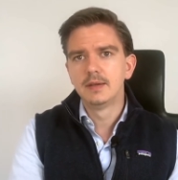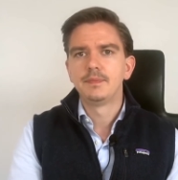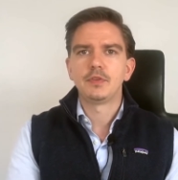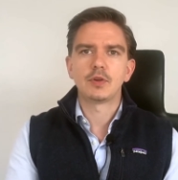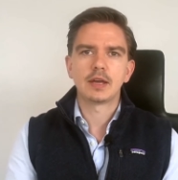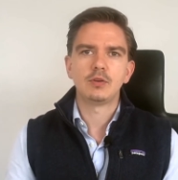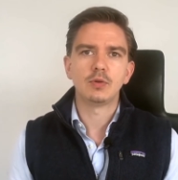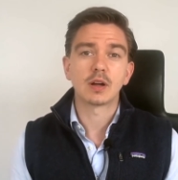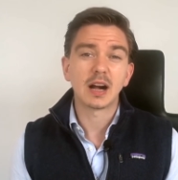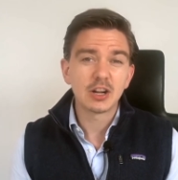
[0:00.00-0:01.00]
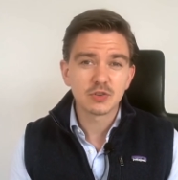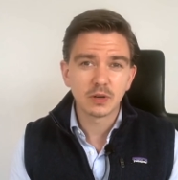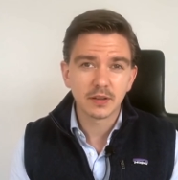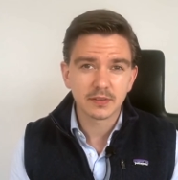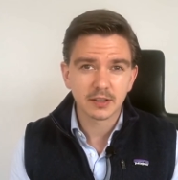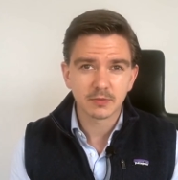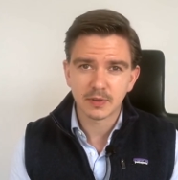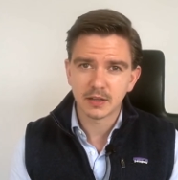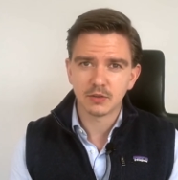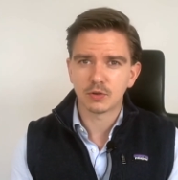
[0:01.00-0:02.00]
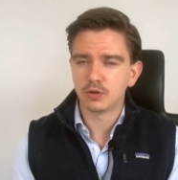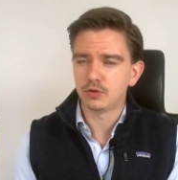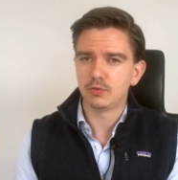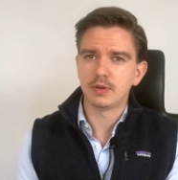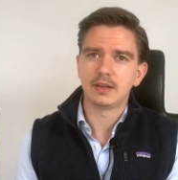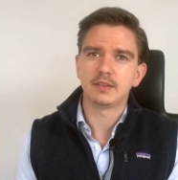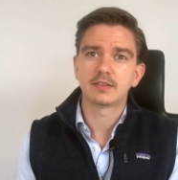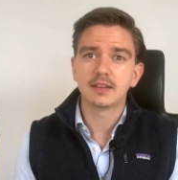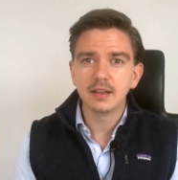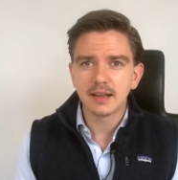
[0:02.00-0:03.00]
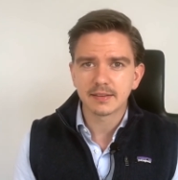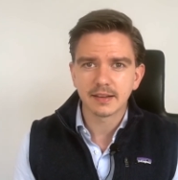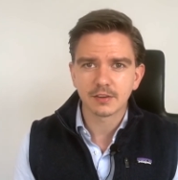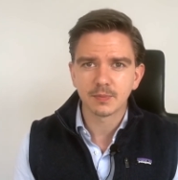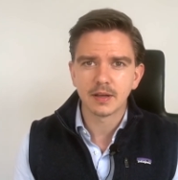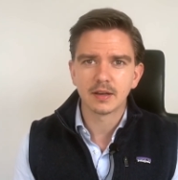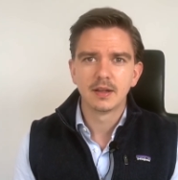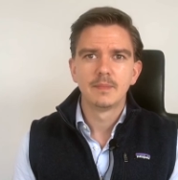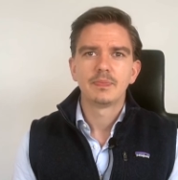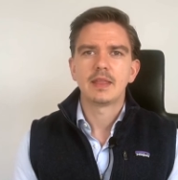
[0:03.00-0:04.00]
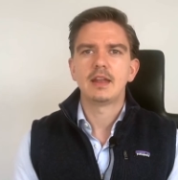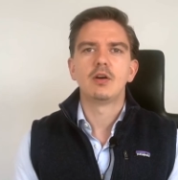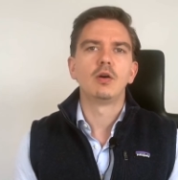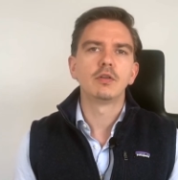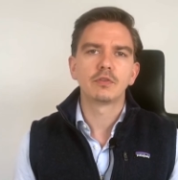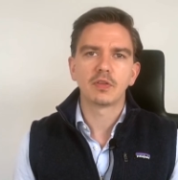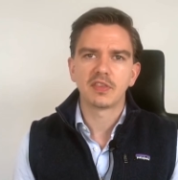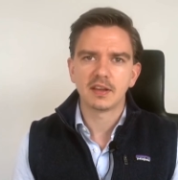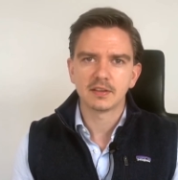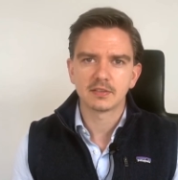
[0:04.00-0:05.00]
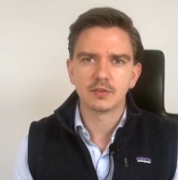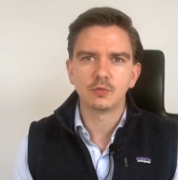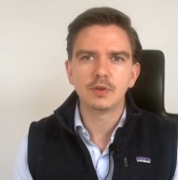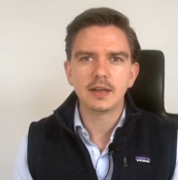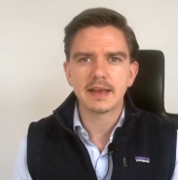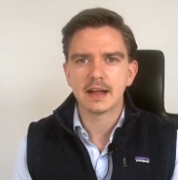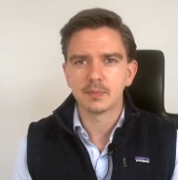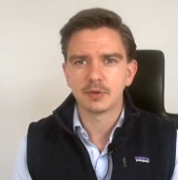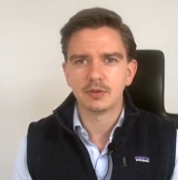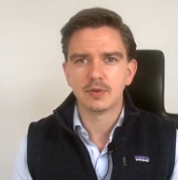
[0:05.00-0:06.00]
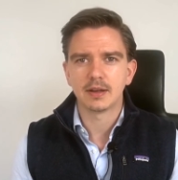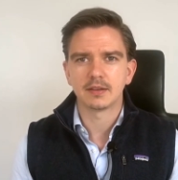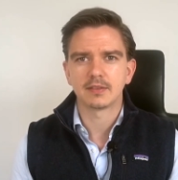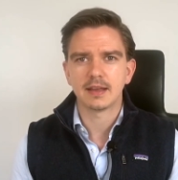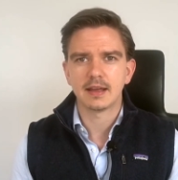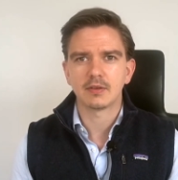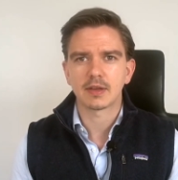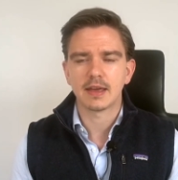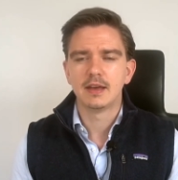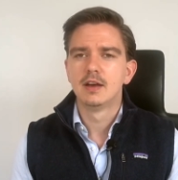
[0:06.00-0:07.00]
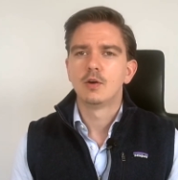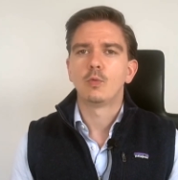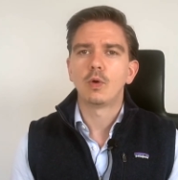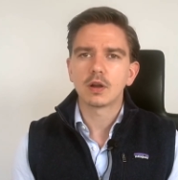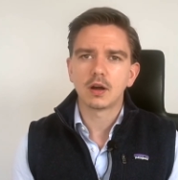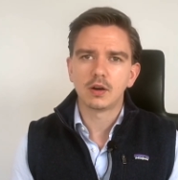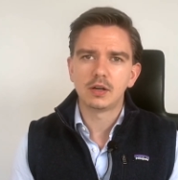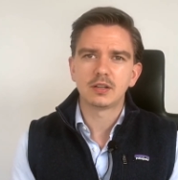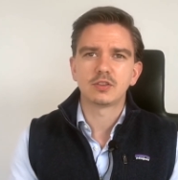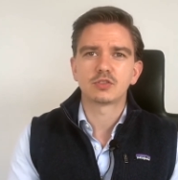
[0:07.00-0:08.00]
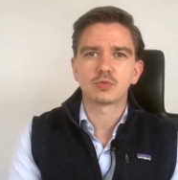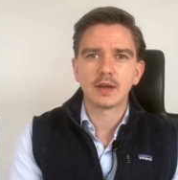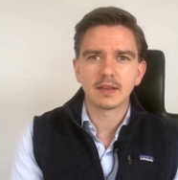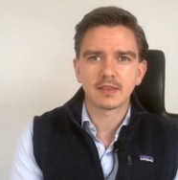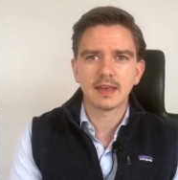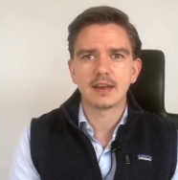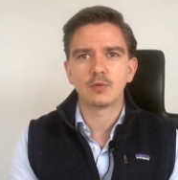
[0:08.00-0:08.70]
You can do a cultural assessment, you could do a skill assessment, and all of those things really help you to understand, okay, what are the strengths and the